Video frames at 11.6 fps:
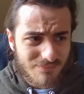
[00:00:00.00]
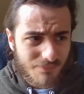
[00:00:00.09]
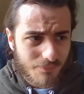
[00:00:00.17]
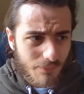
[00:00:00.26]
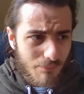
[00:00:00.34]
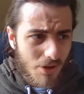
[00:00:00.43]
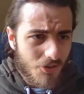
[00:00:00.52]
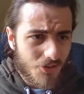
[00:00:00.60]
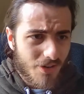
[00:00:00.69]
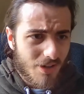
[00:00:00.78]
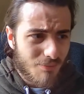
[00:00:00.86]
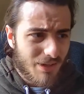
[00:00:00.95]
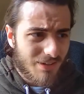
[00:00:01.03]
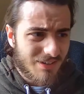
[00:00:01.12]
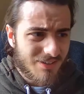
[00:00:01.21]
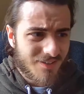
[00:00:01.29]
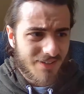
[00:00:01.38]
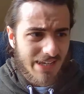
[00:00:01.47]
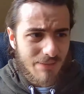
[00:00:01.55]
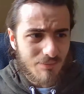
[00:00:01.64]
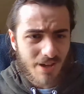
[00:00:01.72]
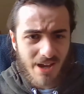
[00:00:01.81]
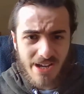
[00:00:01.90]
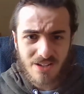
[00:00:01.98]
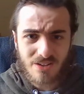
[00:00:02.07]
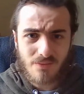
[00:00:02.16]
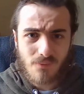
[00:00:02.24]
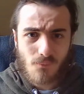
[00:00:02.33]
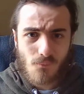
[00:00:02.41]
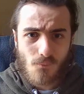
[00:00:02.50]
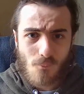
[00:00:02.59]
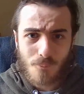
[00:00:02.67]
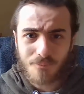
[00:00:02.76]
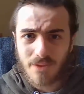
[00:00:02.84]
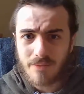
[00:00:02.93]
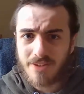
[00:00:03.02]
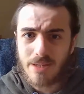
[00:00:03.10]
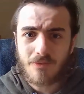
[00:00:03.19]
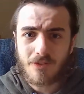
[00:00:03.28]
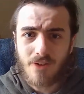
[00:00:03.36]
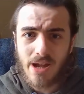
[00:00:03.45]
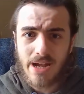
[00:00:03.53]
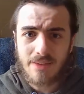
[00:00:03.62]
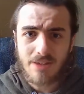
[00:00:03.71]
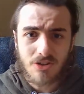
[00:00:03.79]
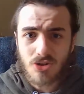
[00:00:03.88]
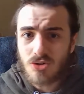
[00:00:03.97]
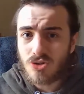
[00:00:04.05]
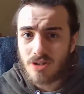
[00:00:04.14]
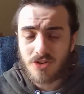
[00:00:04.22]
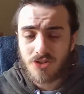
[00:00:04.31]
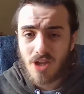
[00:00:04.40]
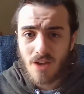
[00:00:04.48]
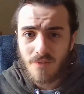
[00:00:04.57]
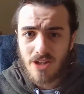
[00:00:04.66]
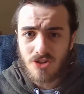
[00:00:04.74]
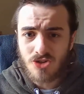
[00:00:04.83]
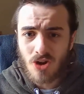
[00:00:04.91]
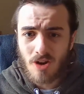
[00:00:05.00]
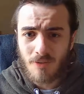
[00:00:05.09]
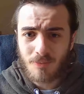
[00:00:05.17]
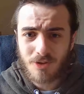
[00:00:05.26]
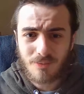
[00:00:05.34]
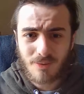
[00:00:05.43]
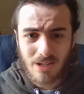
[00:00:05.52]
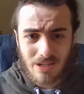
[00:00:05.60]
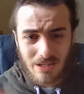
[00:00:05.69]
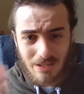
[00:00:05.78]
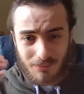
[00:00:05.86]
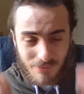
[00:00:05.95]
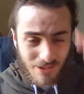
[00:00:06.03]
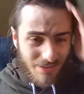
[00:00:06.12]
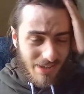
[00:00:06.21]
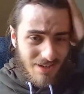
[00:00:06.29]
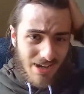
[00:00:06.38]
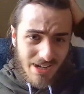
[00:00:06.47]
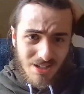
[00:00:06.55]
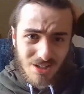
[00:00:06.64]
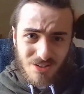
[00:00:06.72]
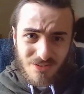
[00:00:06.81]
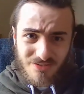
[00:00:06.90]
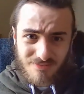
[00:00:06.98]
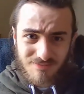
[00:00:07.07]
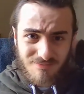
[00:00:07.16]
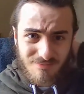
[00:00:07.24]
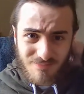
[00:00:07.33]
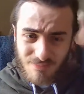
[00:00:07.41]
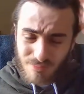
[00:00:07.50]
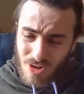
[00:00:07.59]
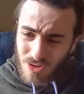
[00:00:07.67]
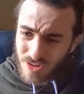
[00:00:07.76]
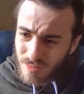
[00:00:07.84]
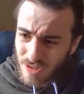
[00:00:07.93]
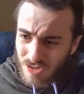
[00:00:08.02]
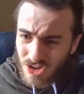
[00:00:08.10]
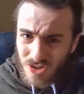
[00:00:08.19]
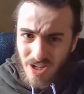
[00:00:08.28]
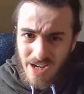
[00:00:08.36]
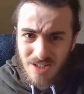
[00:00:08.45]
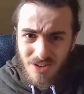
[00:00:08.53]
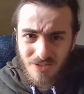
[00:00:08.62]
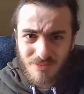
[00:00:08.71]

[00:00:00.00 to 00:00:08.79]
most of them seem fine. They do serve their jobs, but most of them are just kind of